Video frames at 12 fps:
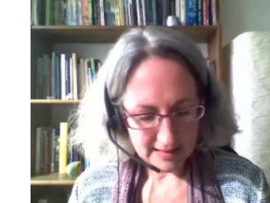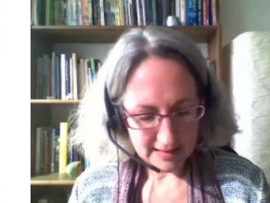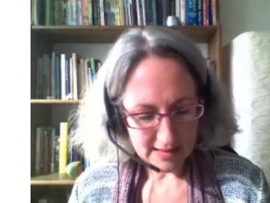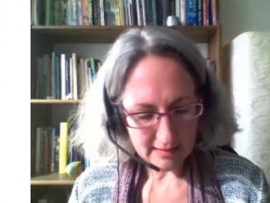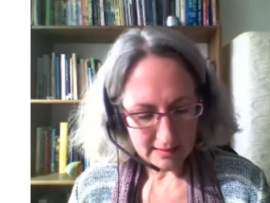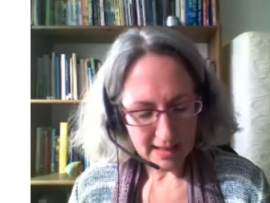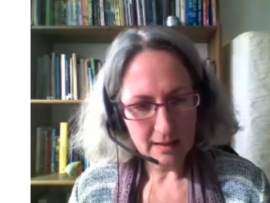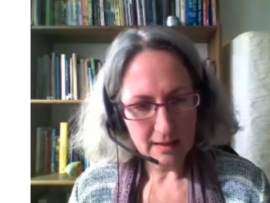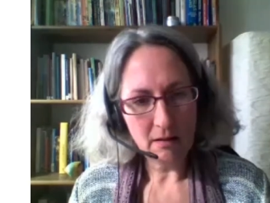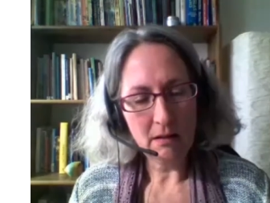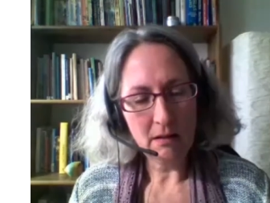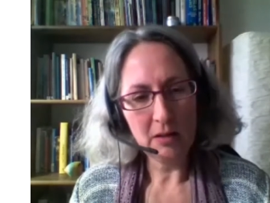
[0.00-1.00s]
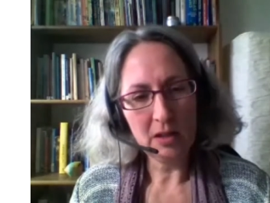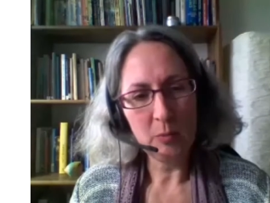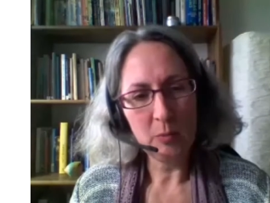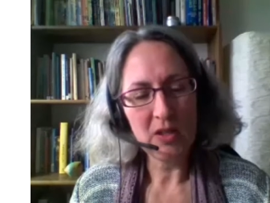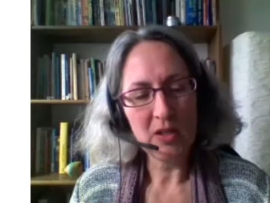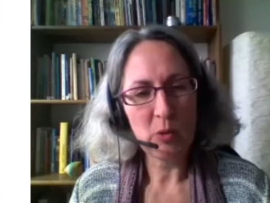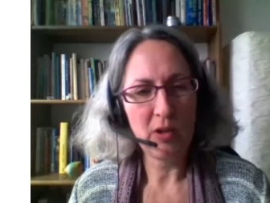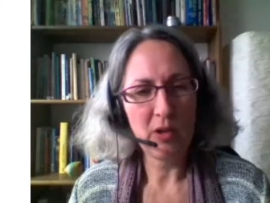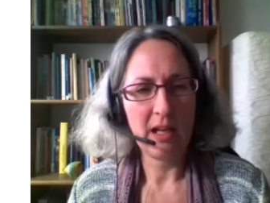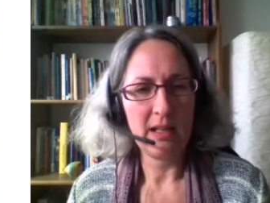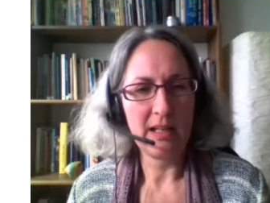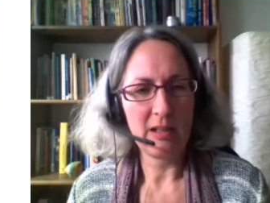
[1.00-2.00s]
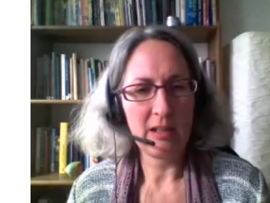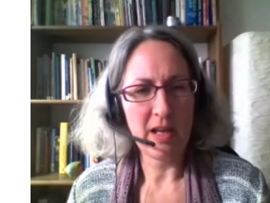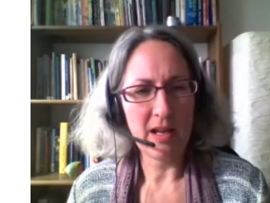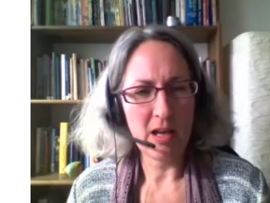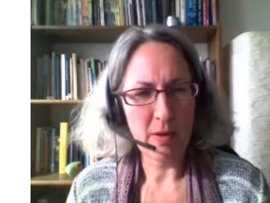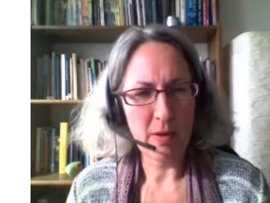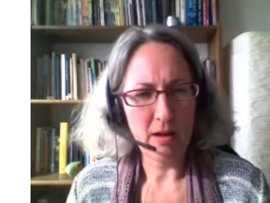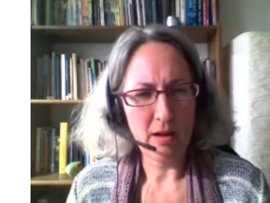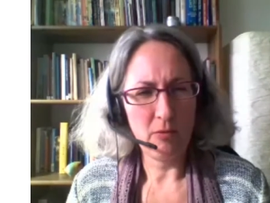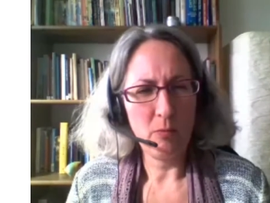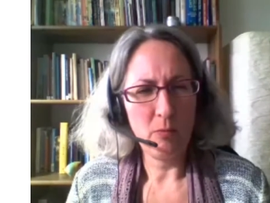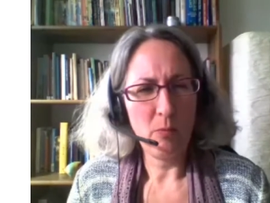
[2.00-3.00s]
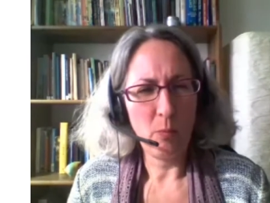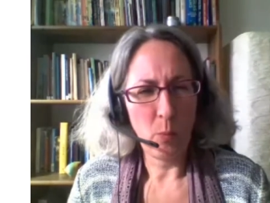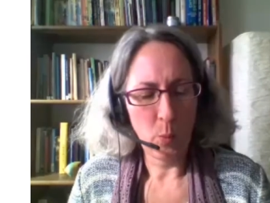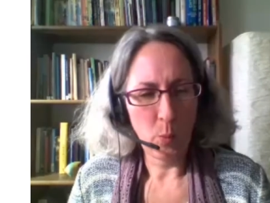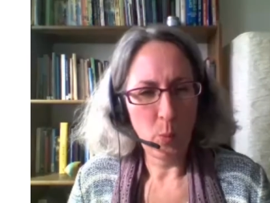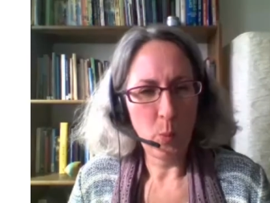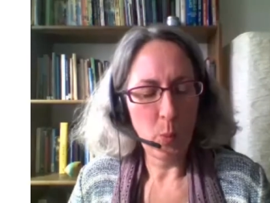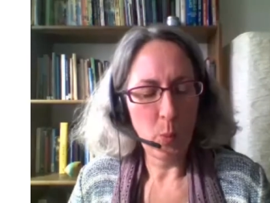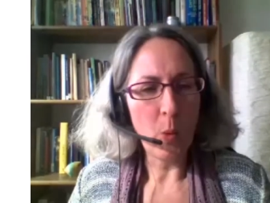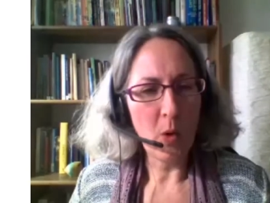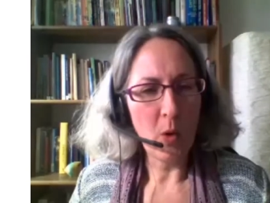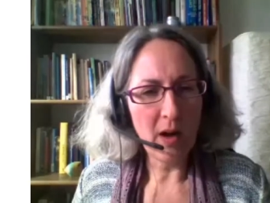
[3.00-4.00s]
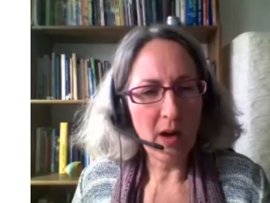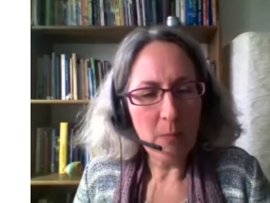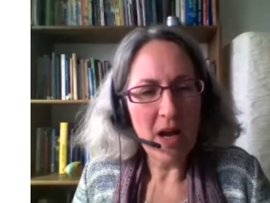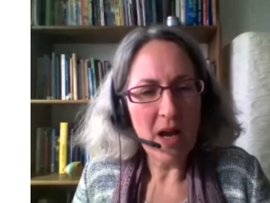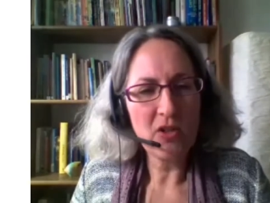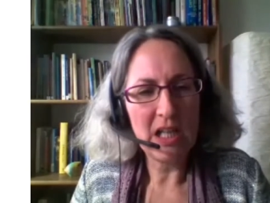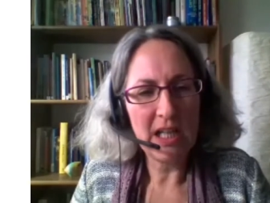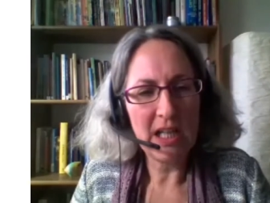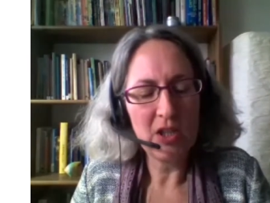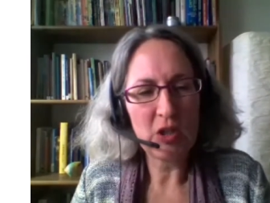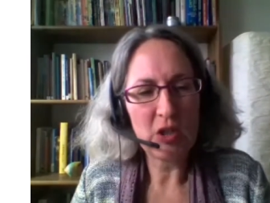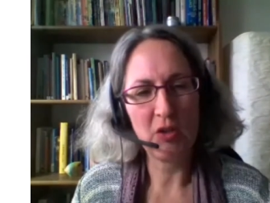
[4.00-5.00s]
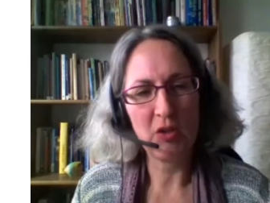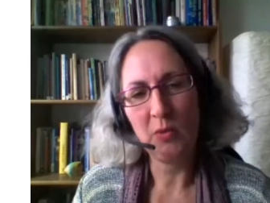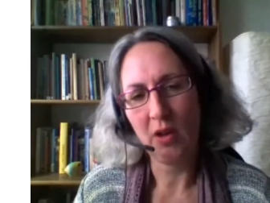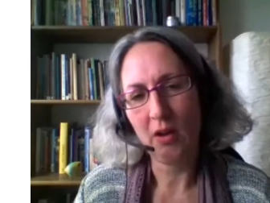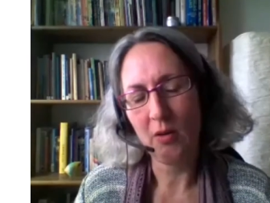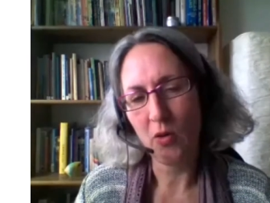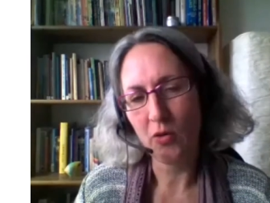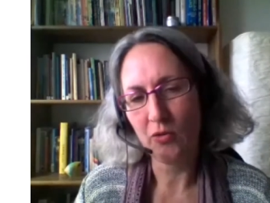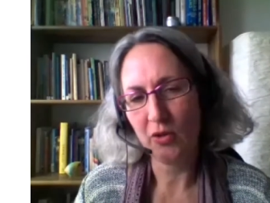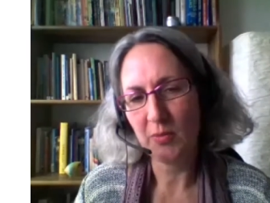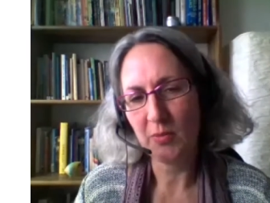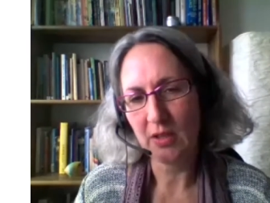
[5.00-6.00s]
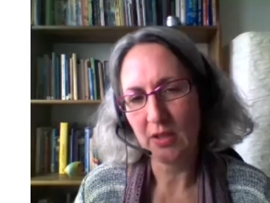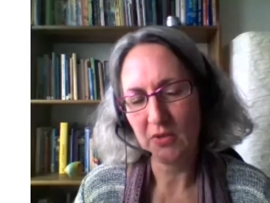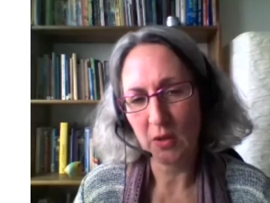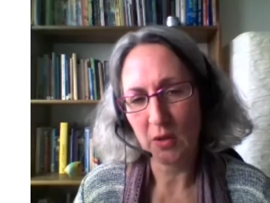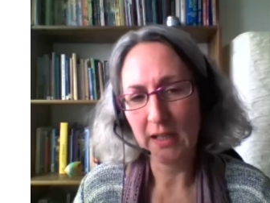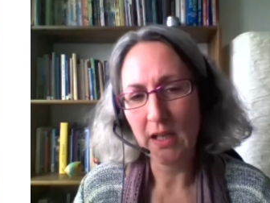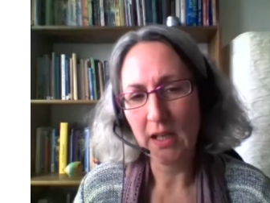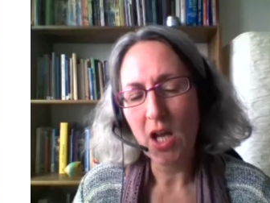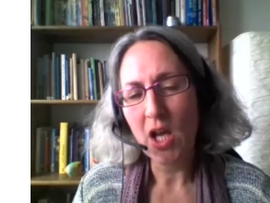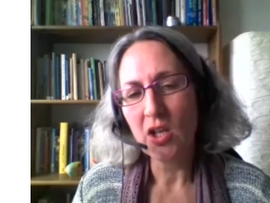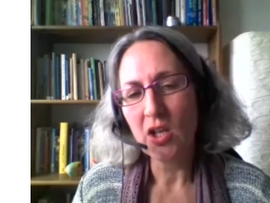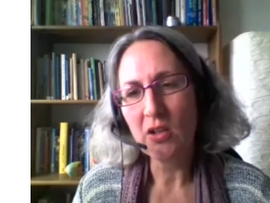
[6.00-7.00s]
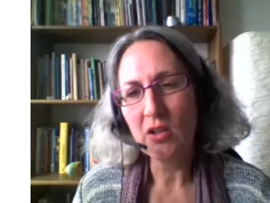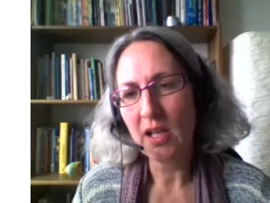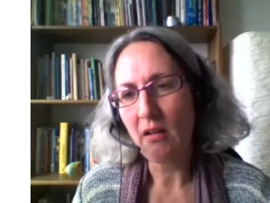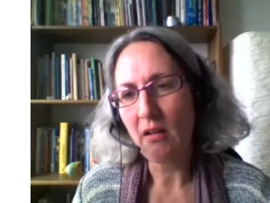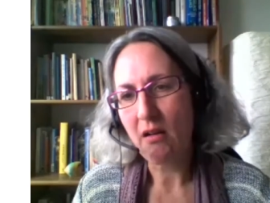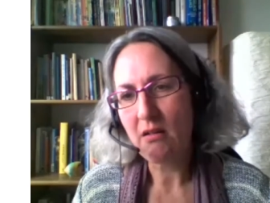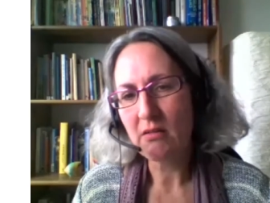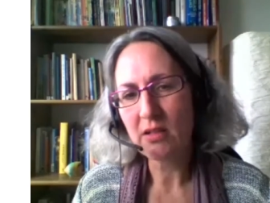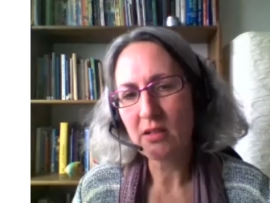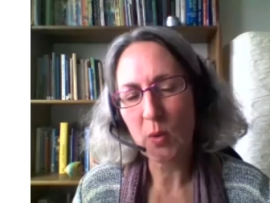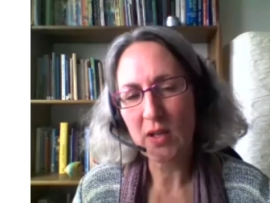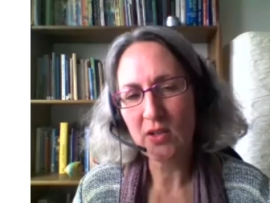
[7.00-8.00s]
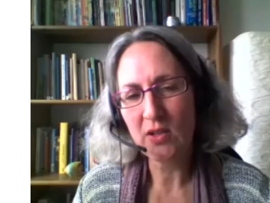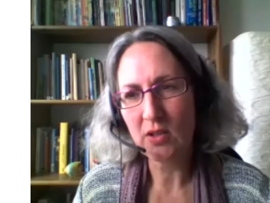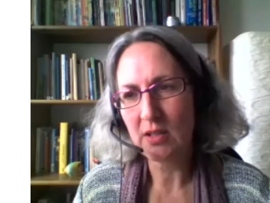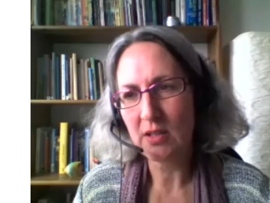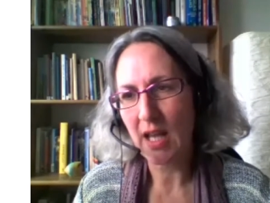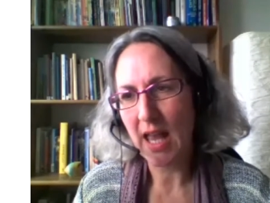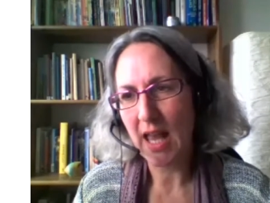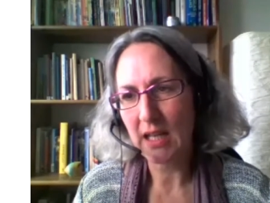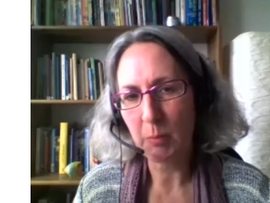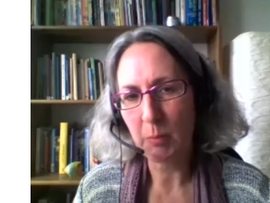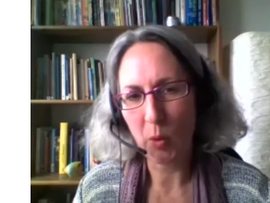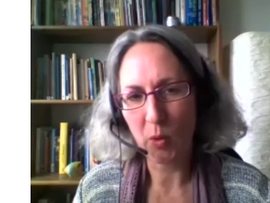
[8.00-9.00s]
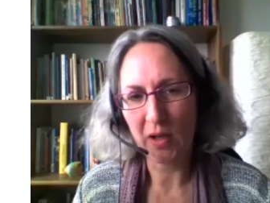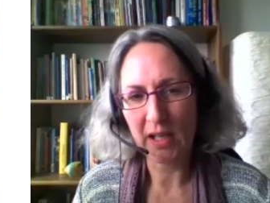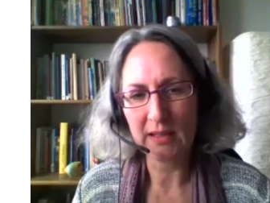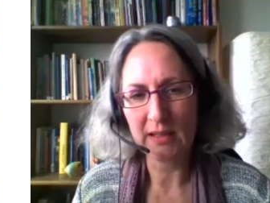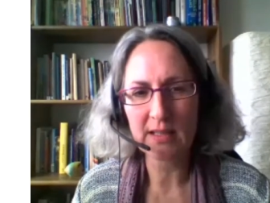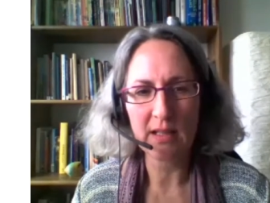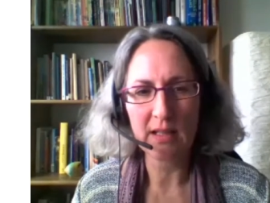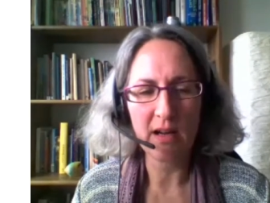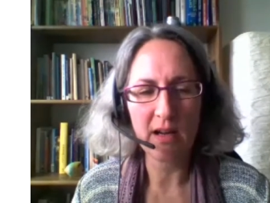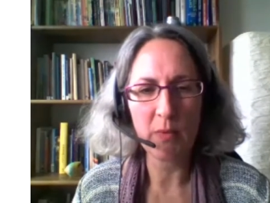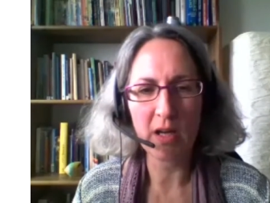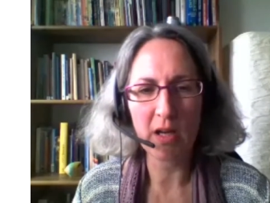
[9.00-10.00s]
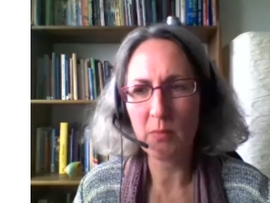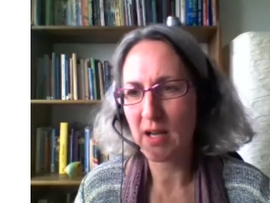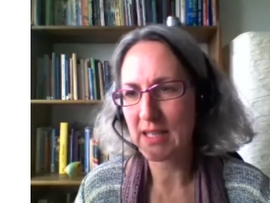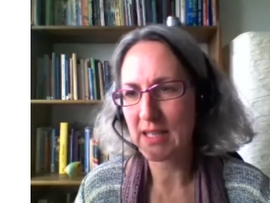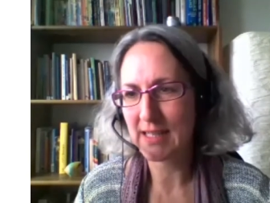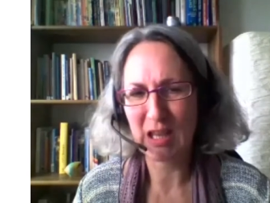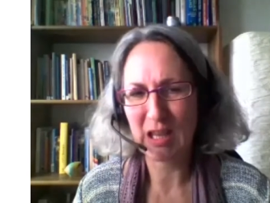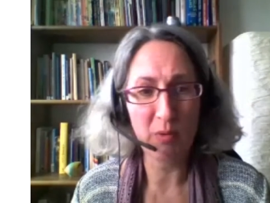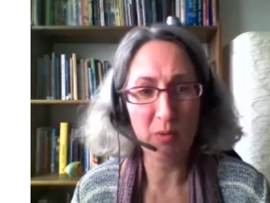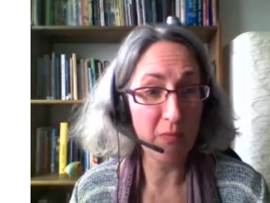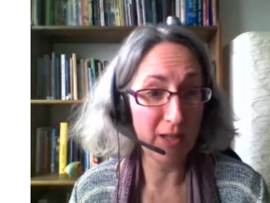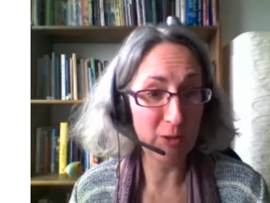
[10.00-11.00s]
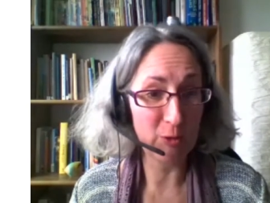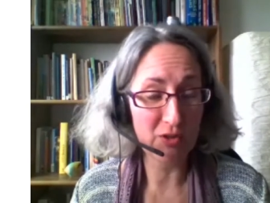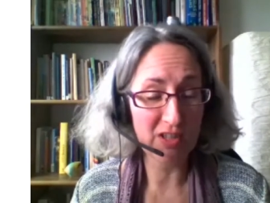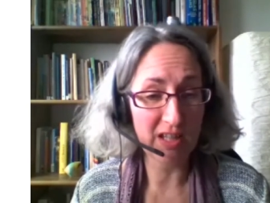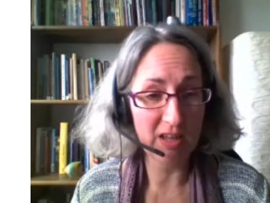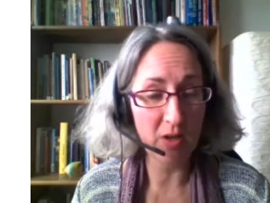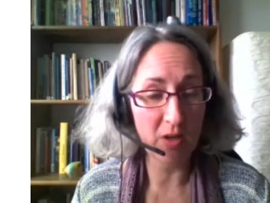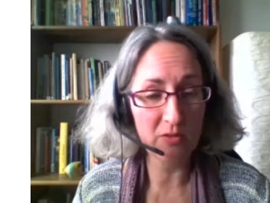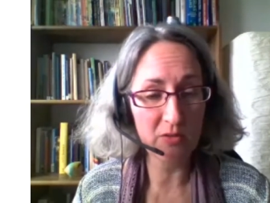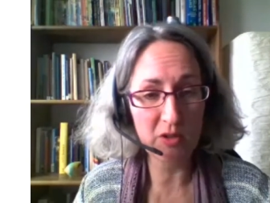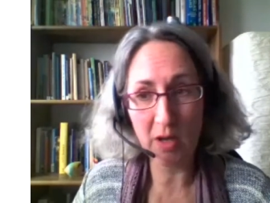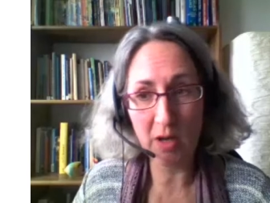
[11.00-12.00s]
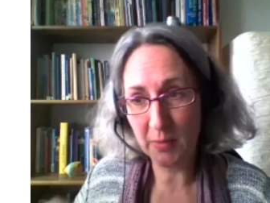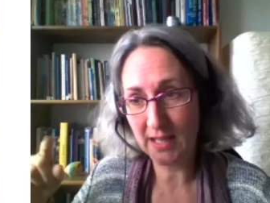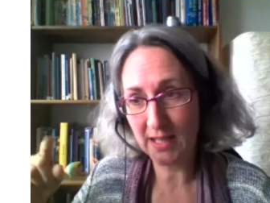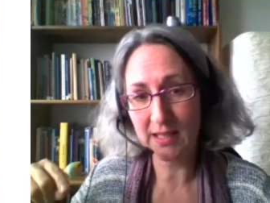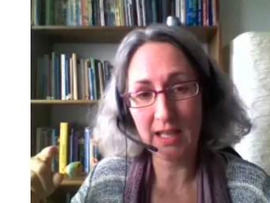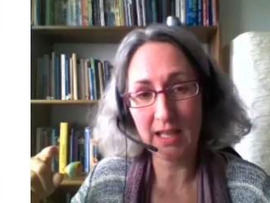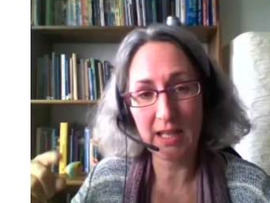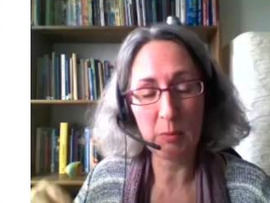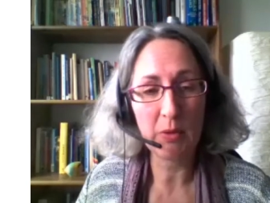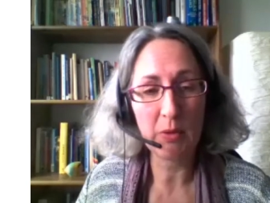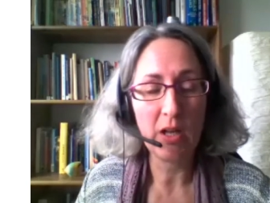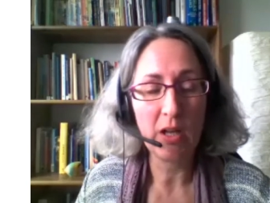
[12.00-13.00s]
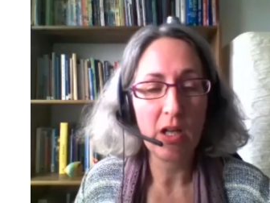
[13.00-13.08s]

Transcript: And then I'm going to be talking a little bit about what work I'm actually doing with her and what groups I'm doing. You can ask questions at any point. I might see them, I might not see them. I'll do my best to keep